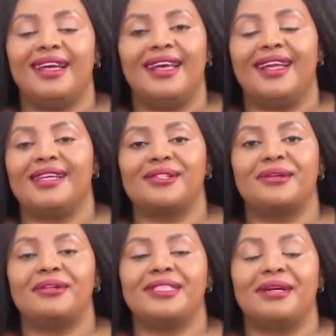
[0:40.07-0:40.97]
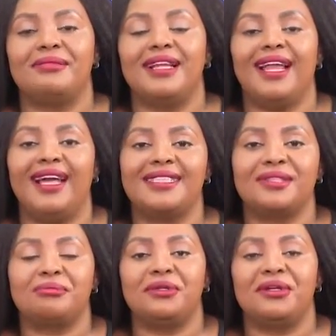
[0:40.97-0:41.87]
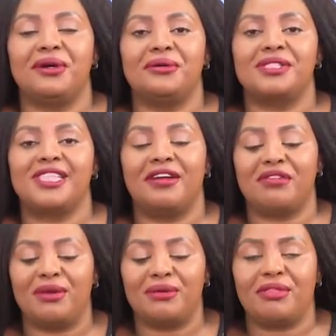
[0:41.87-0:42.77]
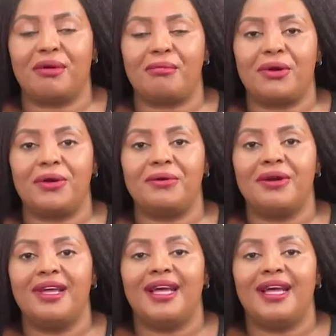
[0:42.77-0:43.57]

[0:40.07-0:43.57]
And as always, I'm delighted to be your host, Reverend Ruth Wamoyo,